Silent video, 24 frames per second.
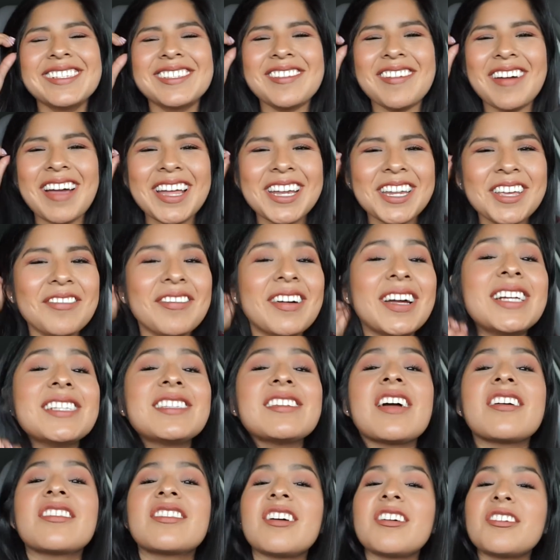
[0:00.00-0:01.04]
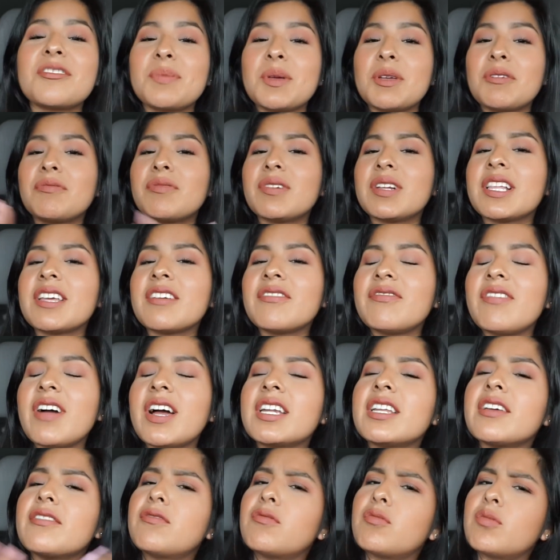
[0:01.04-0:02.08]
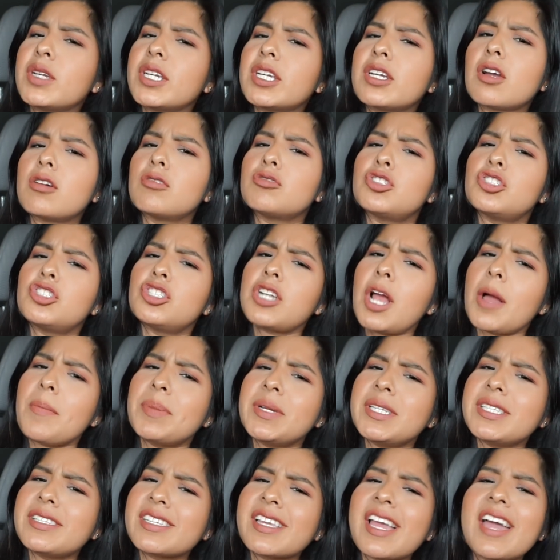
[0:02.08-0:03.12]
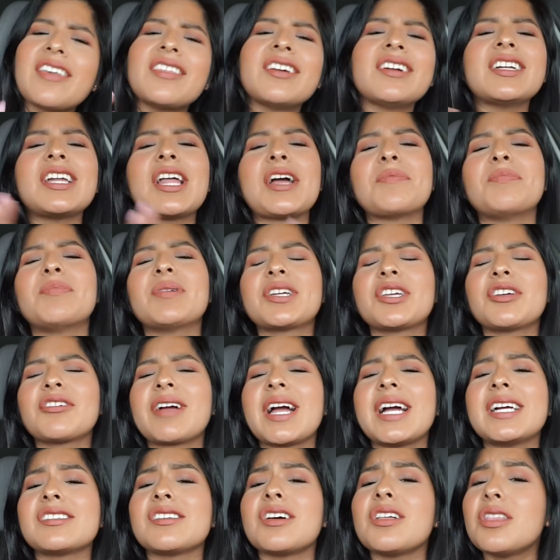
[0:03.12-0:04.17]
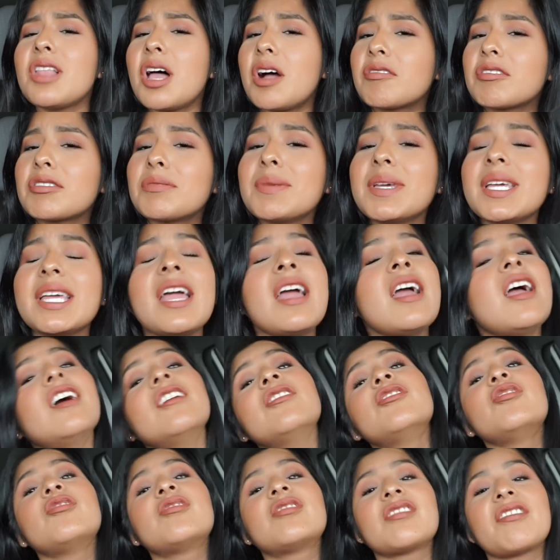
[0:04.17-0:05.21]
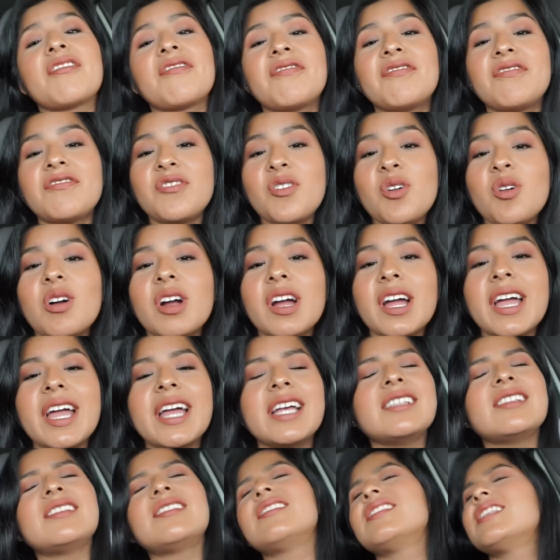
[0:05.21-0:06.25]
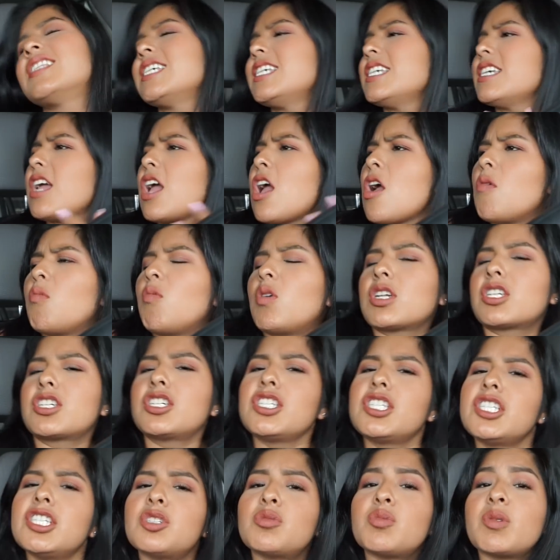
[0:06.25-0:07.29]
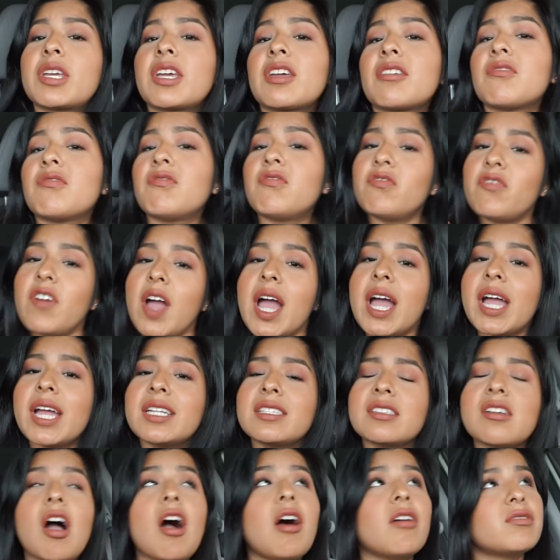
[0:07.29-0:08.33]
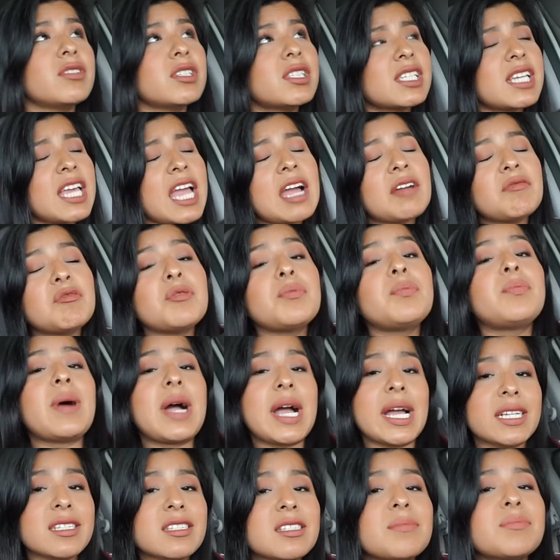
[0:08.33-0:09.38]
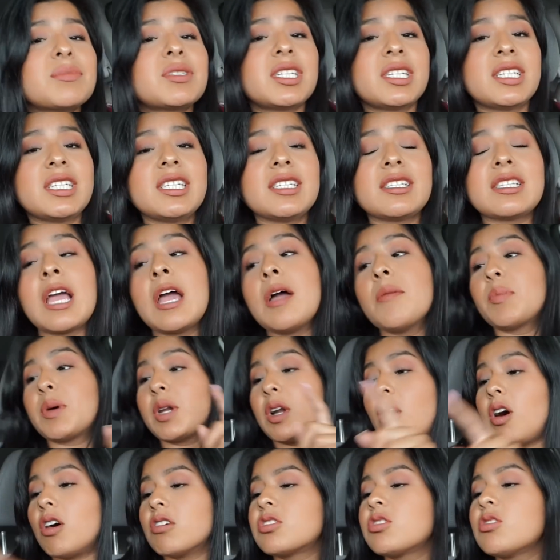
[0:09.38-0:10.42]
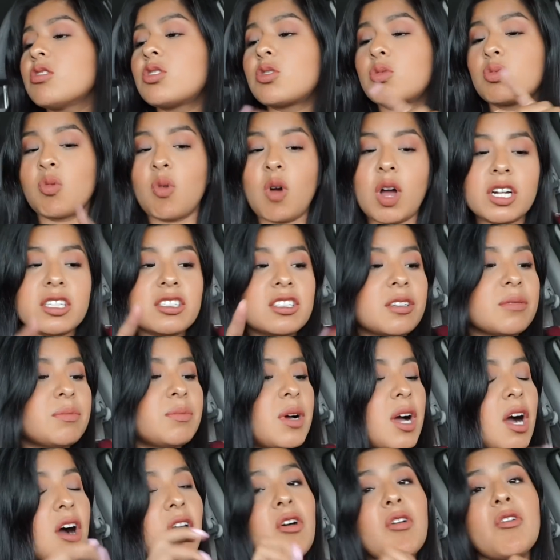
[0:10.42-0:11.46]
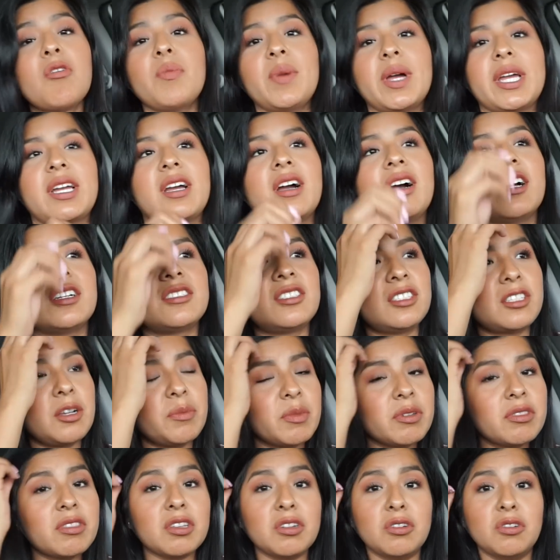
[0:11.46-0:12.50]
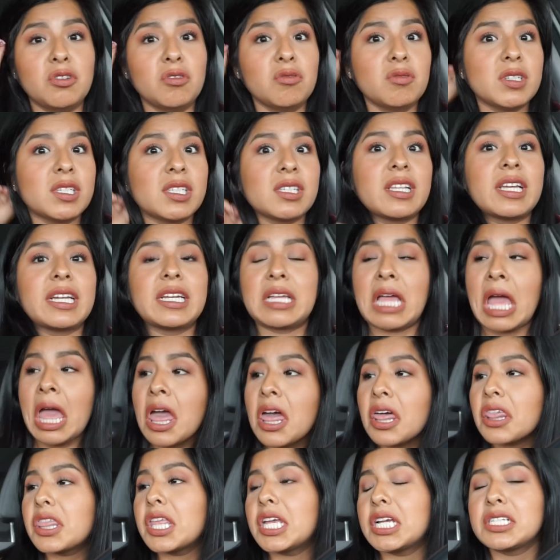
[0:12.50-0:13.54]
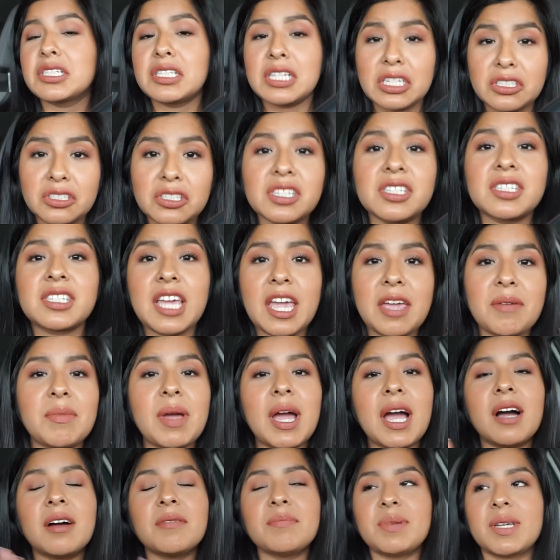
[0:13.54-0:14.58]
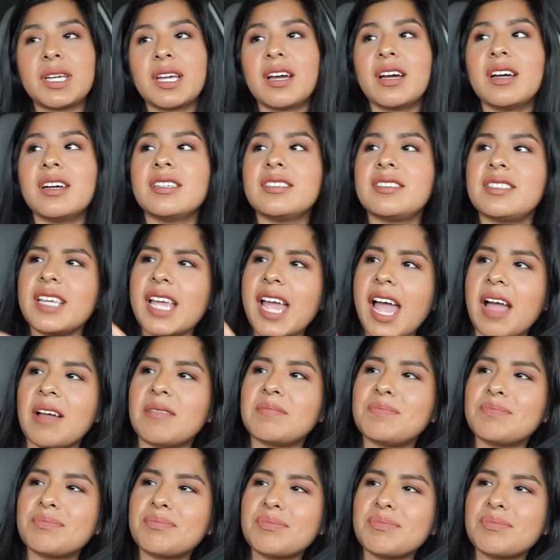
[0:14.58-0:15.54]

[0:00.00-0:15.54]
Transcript: so anyways, I thought it'd be really fun if we go shopping together and I bring you guys along with me to Sephora and see what goodies we can find. Obviously, I will buy some goodies, but I'll also swatch some, oh my gosh, some of the newest like things that just came out because yeah,